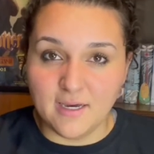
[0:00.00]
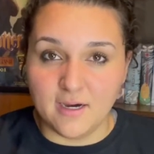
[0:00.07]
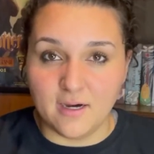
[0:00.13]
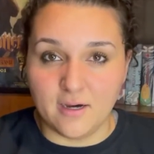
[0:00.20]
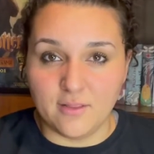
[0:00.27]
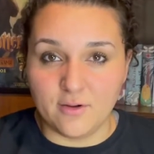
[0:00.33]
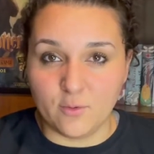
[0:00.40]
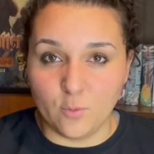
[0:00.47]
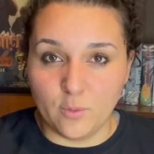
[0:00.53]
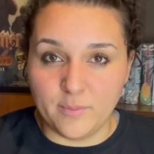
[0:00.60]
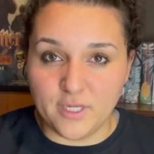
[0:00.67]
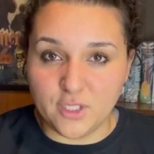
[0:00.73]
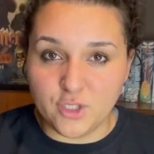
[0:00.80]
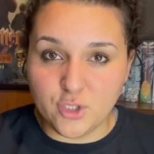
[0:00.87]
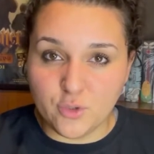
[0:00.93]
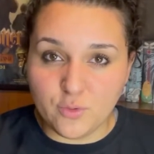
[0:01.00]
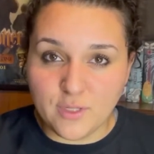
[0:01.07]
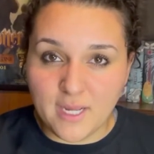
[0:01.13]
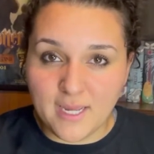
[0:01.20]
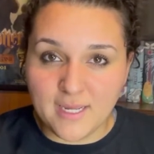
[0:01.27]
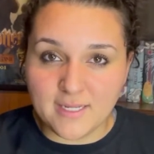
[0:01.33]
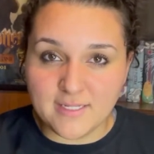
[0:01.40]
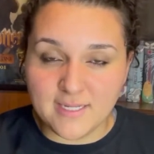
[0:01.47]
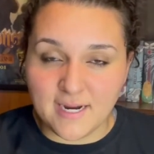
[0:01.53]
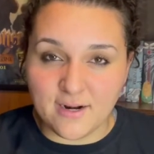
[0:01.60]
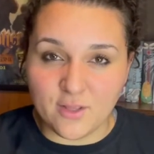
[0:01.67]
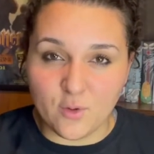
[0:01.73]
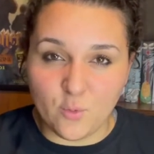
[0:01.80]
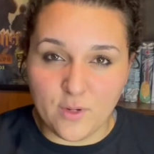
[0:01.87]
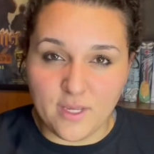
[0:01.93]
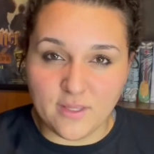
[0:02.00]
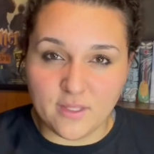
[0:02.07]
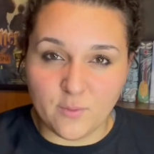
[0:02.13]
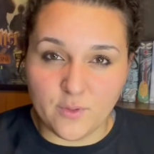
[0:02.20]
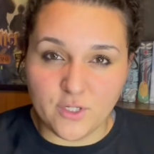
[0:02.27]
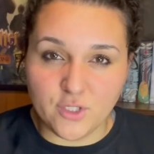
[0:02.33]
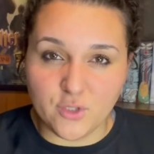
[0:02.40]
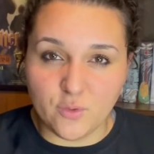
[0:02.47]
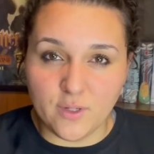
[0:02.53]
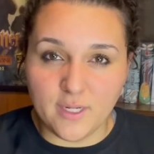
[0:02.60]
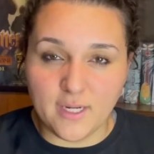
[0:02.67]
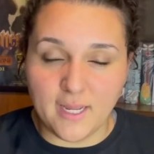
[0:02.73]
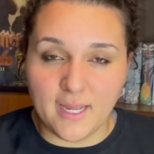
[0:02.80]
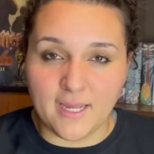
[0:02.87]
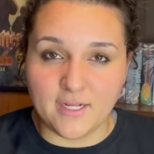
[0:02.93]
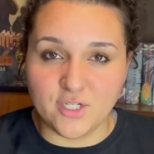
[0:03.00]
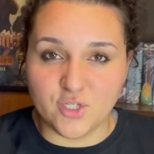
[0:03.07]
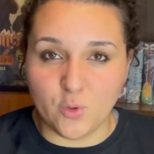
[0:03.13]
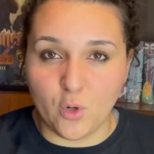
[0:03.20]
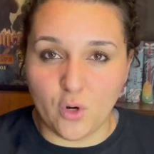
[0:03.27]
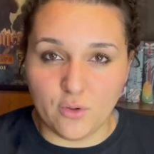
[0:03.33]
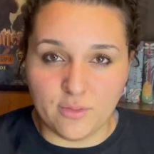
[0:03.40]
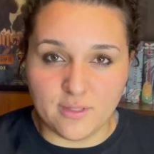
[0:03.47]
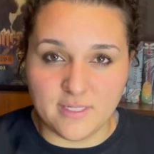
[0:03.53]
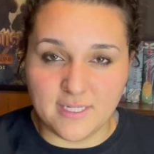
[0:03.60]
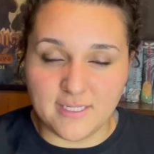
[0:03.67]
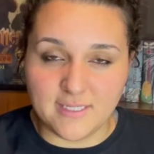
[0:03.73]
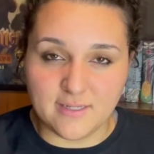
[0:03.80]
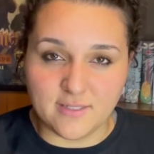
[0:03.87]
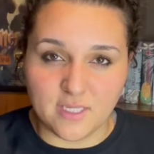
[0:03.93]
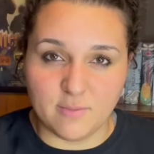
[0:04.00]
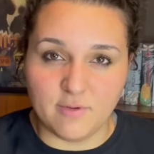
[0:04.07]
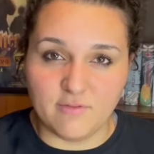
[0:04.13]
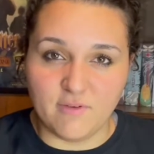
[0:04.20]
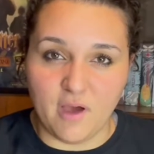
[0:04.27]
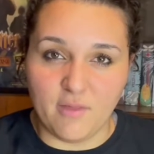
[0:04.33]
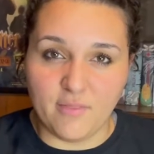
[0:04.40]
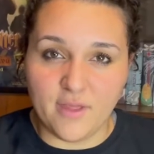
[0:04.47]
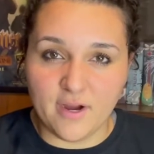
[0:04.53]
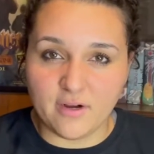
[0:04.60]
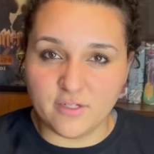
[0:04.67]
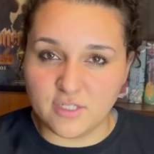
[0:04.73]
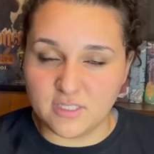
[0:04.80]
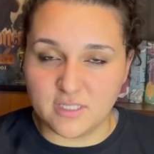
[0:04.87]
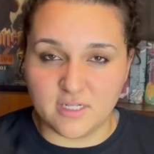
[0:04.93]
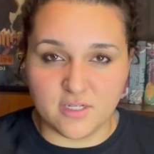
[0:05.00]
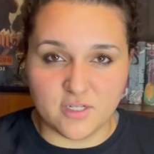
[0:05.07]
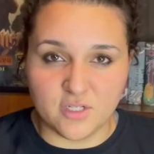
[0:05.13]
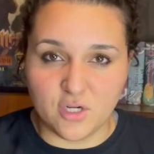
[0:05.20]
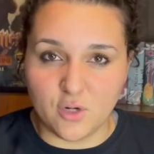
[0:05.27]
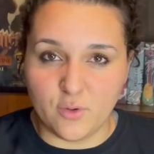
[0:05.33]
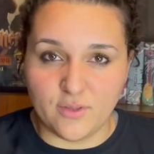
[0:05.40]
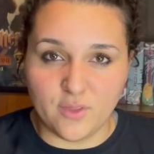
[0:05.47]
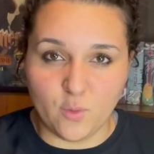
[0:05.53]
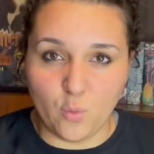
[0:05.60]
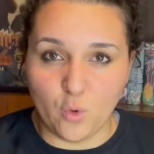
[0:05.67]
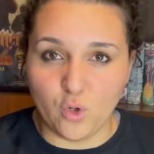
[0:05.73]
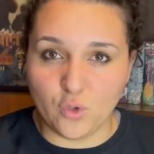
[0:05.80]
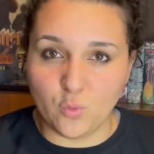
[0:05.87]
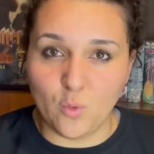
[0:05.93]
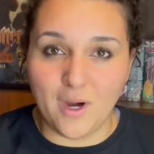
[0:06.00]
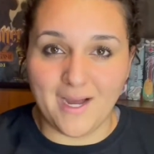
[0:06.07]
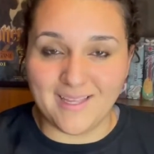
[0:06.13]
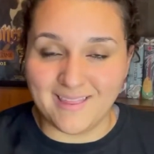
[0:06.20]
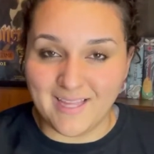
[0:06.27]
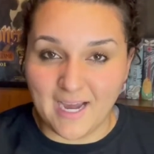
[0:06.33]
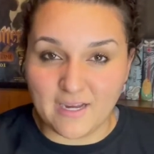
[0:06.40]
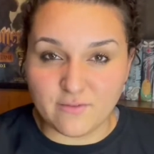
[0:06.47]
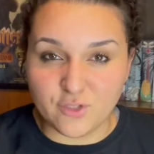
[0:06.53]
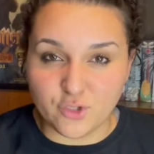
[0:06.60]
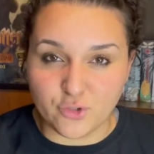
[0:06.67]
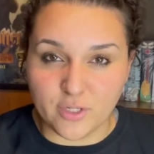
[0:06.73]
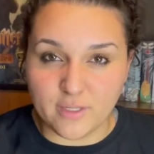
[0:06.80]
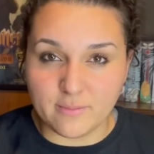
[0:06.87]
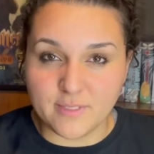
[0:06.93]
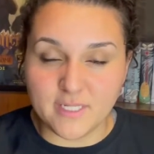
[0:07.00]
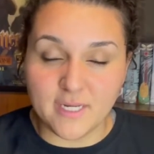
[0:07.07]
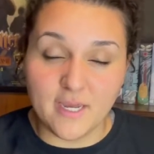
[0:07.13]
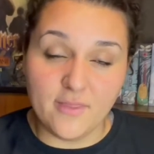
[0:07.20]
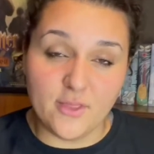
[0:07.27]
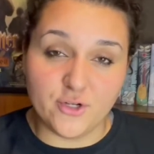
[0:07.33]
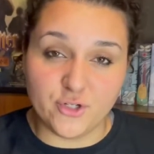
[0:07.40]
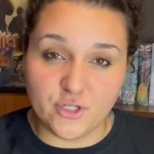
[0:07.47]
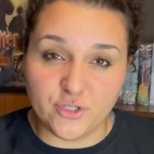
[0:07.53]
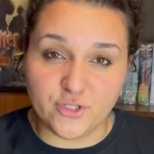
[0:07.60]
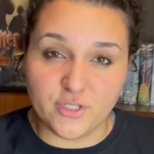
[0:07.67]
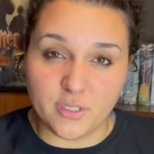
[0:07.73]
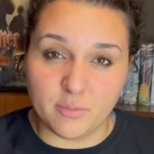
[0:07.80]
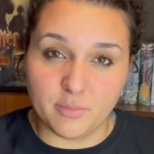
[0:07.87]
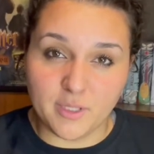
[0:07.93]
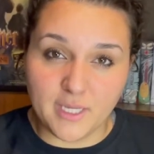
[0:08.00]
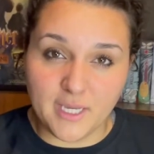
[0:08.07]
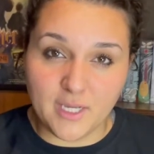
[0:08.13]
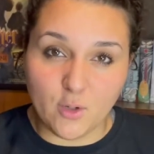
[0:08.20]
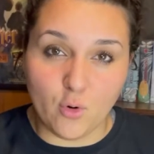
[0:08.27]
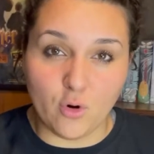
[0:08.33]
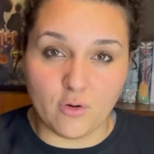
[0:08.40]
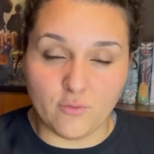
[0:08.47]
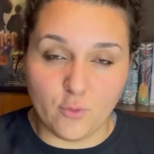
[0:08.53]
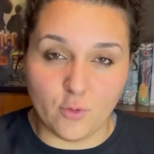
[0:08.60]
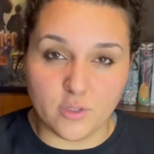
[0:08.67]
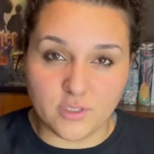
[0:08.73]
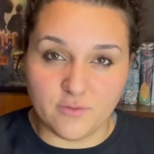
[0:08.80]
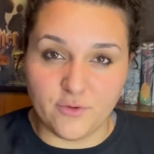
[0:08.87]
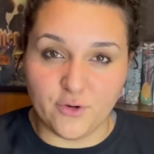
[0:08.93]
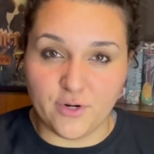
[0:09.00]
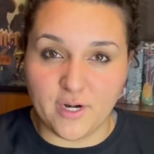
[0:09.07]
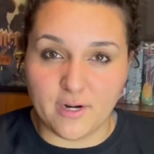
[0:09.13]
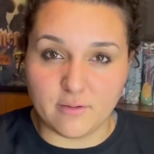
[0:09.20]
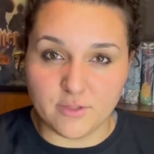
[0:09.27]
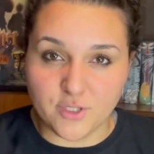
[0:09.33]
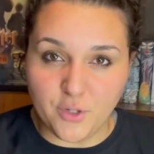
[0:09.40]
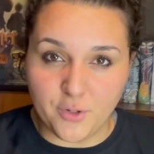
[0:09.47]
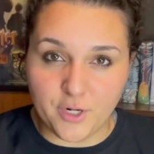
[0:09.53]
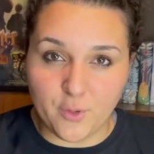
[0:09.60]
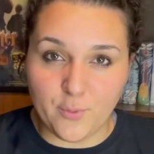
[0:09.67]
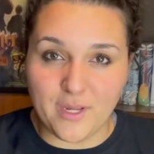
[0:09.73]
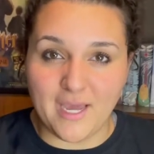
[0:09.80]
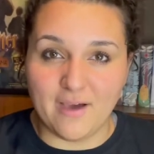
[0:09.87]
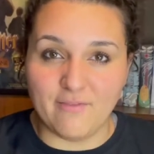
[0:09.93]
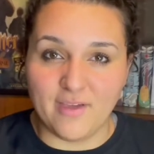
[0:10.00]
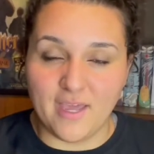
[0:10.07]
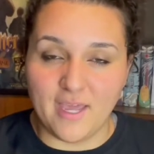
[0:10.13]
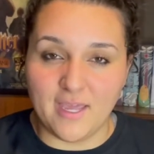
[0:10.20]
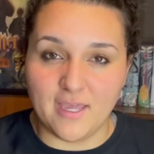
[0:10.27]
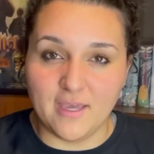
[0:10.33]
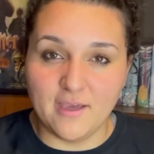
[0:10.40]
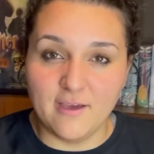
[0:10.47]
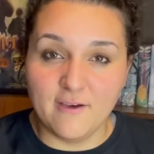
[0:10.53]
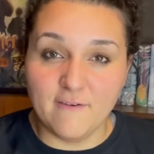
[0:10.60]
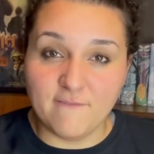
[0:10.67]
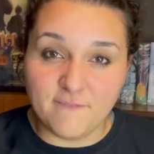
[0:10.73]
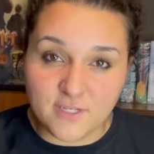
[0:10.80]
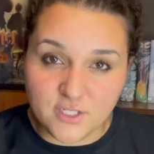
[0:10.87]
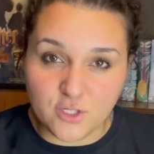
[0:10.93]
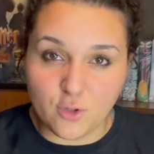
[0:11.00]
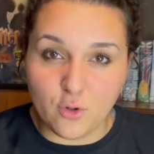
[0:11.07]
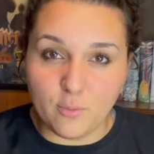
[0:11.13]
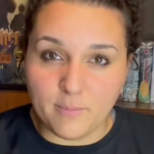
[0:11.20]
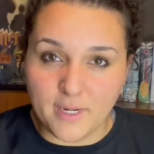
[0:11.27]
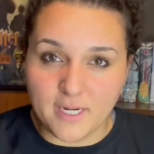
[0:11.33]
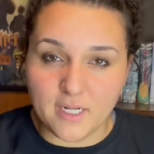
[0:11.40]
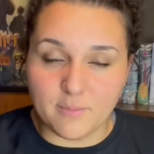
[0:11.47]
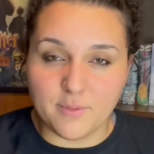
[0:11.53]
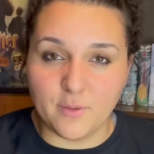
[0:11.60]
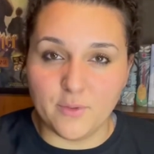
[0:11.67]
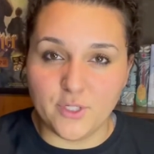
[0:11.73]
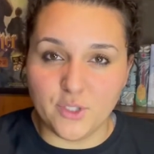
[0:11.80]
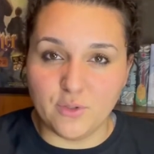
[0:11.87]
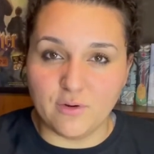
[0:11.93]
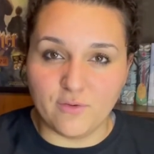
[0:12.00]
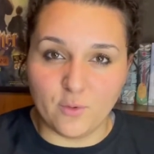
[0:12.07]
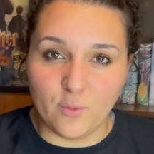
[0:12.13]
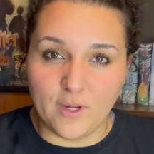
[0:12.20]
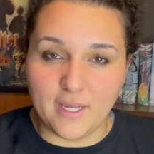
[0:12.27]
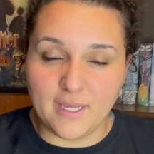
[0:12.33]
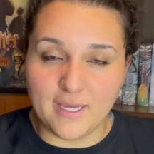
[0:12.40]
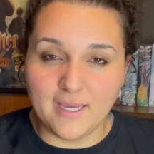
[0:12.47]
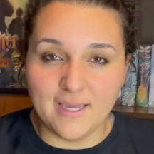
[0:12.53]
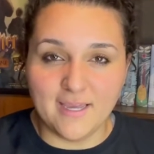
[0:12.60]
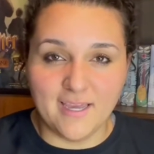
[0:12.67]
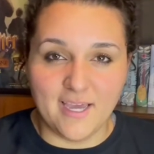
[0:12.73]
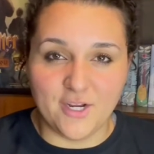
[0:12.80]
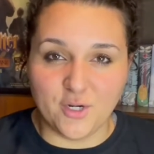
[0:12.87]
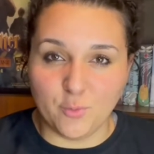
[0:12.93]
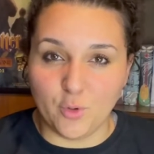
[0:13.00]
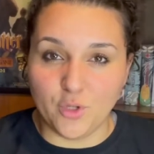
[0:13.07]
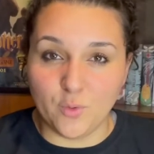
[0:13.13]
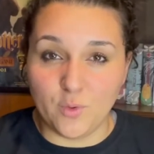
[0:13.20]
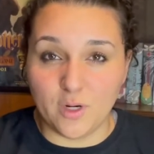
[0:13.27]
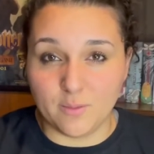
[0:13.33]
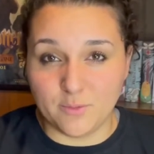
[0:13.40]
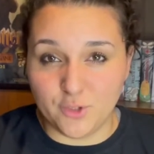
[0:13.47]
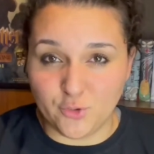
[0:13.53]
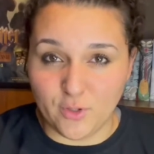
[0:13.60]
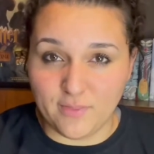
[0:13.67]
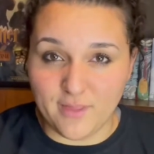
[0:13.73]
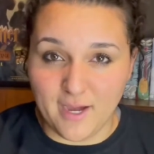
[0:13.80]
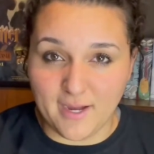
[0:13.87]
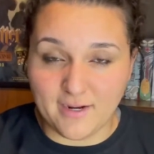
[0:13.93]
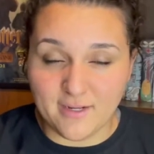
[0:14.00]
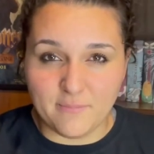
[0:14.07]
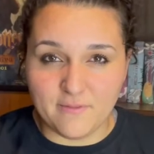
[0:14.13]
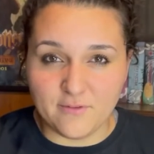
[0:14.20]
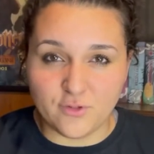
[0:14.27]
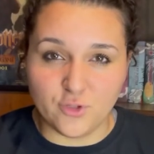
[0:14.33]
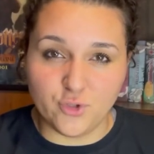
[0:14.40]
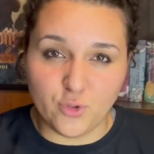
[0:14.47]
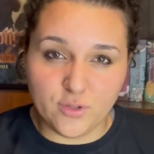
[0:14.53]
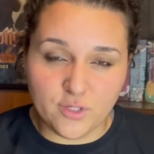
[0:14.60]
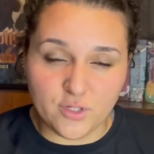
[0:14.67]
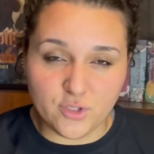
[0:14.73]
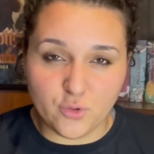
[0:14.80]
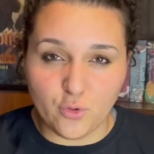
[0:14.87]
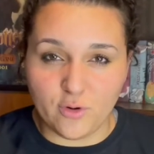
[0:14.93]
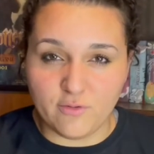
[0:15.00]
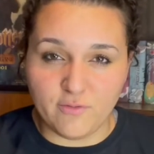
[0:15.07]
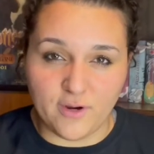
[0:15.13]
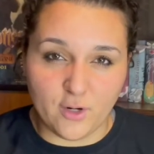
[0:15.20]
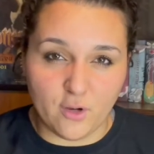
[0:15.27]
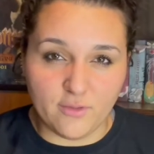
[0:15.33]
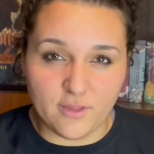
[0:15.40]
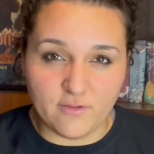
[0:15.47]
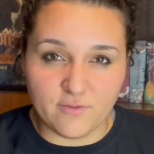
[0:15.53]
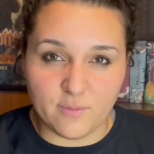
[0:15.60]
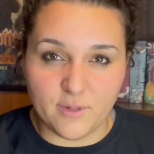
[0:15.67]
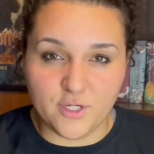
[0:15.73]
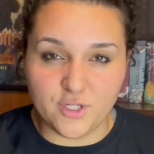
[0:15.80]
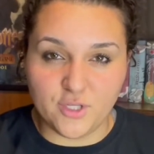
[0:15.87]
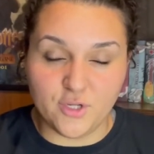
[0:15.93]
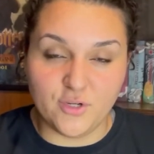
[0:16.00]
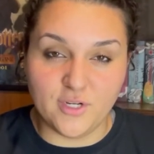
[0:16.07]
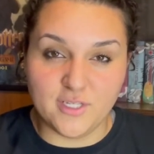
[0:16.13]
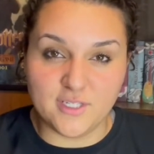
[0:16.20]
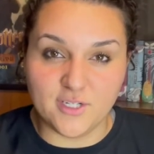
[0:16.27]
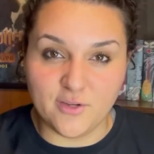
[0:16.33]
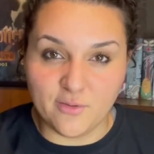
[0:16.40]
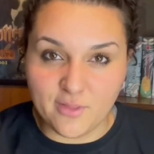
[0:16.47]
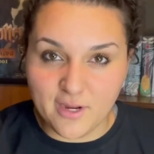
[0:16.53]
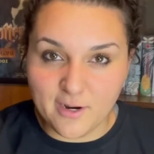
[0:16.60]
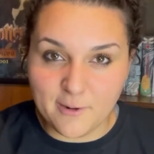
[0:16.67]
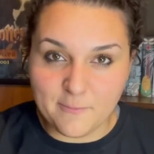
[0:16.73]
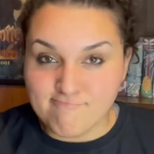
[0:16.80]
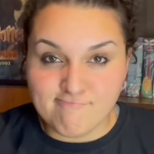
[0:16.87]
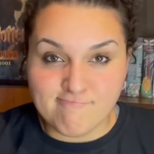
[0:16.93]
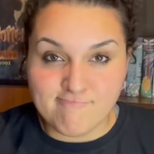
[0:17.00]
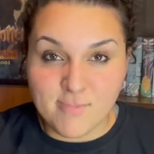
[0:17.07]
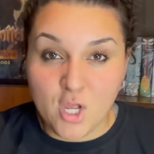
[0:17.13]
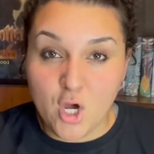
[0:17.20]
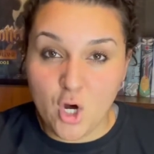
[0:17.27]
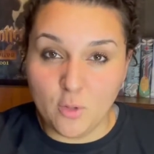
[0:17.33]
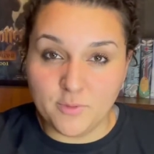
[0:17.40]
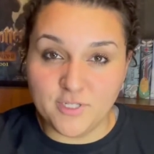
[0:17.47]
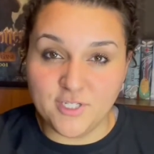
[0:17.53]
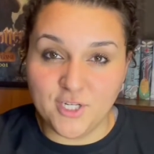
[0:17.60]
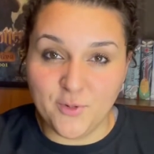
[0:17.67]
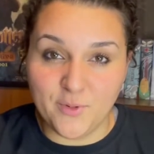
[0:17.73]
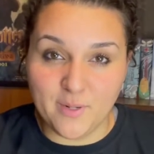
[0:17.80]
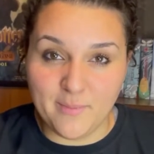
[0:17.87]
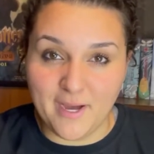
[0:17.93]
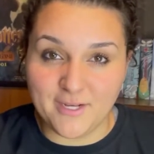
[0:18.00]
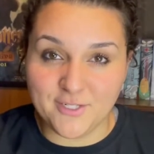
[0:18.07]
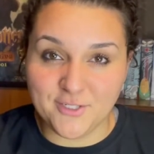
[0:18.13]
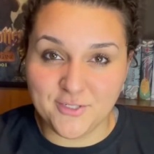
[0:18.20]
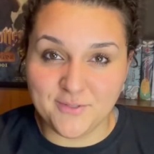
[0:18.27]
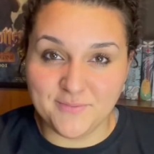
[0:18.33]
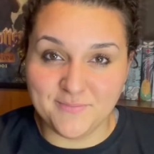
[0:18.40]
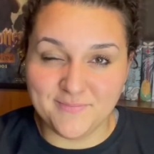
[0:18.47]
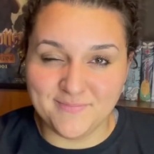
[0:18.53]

Uh, there will be two days out of the week that we do it, and so all the details can be found there. Just let us know in the worldwide live streams that you're interested in playing, or of course, if you're in Arizona, we have a physical meetup that we do every week, and you're more than welcome to join that. So join the Discord, find all the information that you need to know there. Hope to see you in a match.